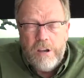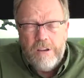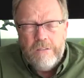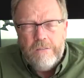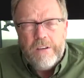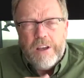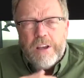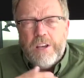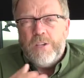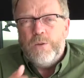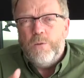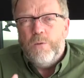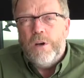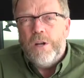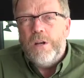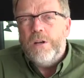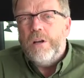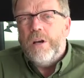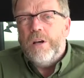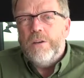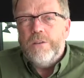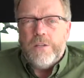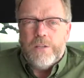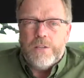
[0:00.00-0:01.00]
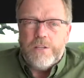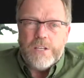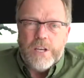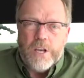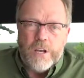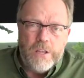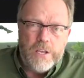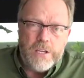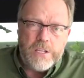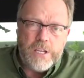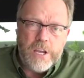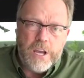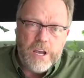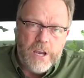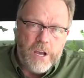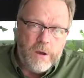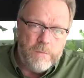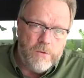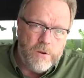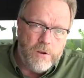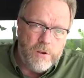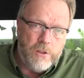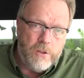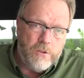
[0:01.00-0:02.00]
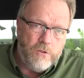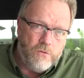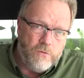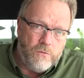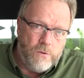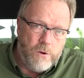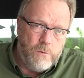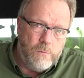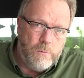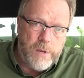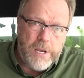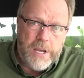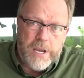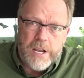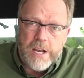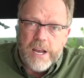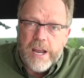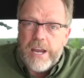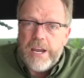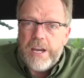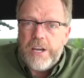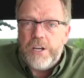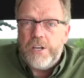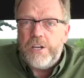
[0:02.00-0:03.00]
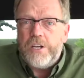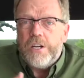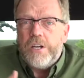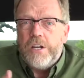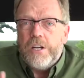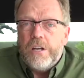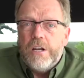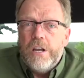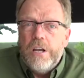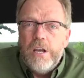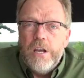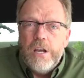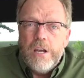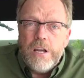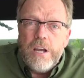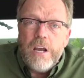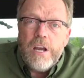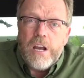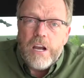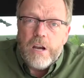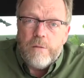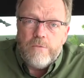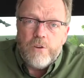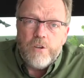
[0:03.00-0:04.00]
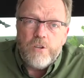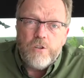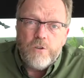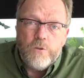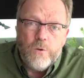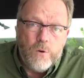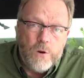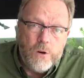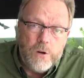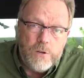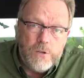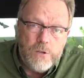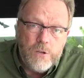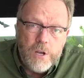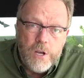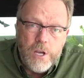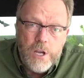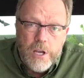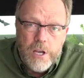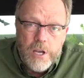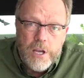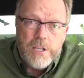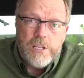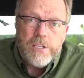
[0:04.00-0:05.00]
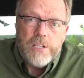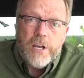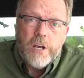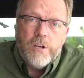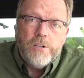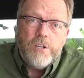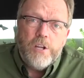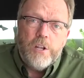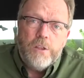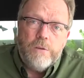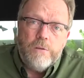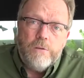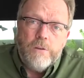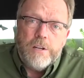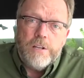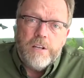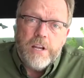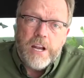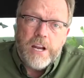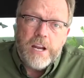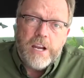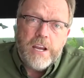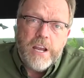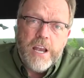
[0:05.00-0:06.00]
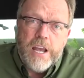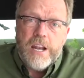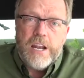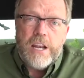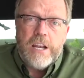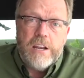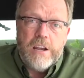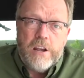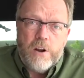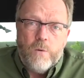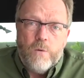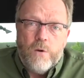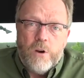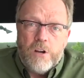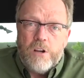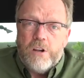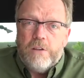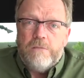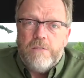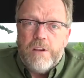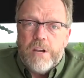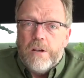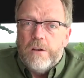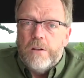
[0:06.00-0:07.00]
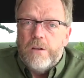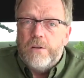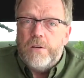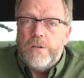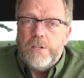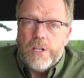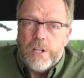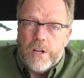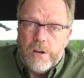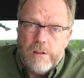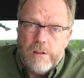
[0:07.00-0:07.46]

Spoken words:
PhaseOne doesn't sell this camera through B&H and camera stores. It sells it through a dedicated network of dealers that